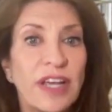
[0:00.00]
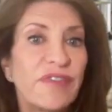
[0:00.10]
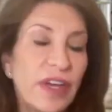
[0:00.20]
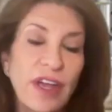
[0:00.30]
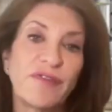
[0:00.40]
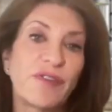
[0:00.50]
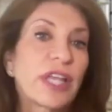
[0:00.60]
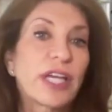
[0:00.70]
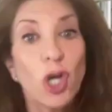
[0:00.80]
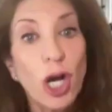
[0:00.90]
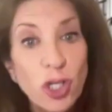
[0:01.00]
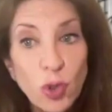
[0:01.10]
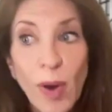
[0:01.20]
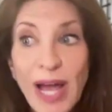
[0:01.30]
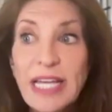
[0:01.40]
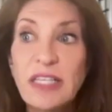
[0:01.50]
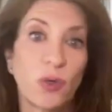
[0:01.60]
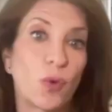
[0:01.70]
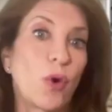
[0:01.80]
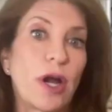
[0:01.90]
if you're like charged twice,
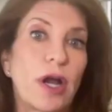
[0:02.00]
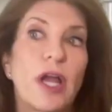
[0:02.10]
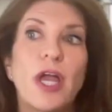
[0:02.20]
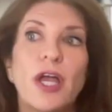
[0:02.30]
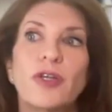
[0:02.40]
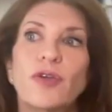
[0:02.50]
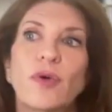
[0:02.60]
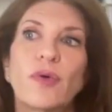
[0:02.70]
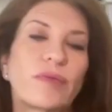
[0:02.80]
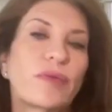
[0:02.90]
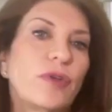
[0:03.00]
or you don't